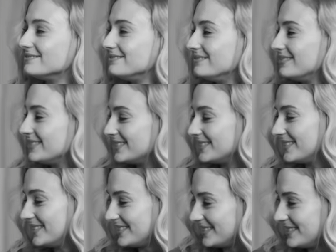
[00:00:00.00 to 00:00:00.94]

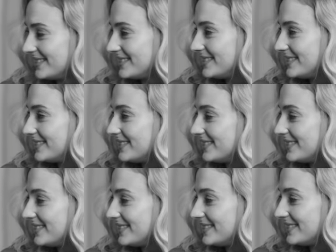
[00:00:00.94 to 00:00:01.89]

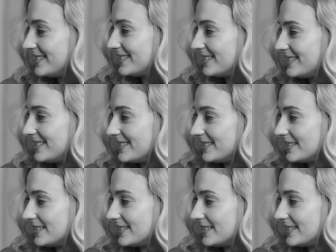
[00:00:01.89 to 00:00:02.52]
The person shown says nothing.